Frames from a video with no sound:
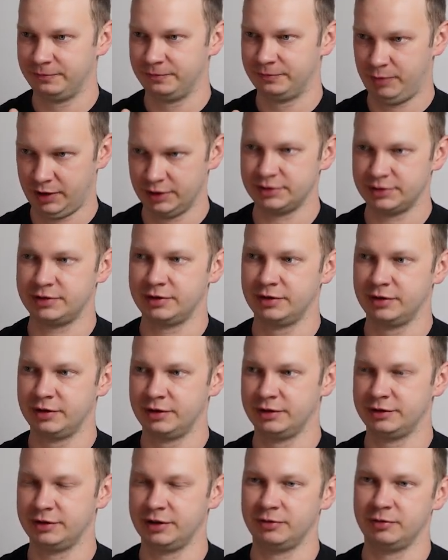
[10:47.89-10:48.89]
paths
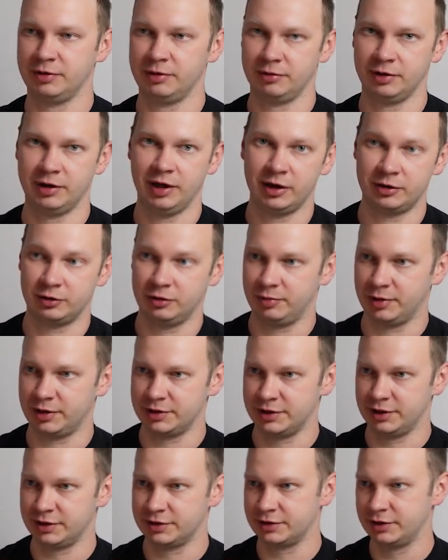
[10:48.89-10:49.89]
that we would like to
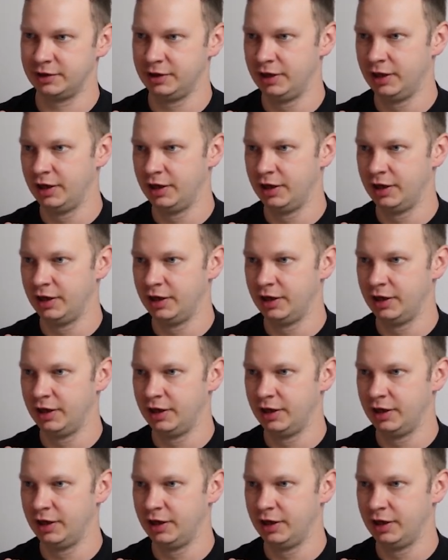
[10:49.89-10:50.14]
process.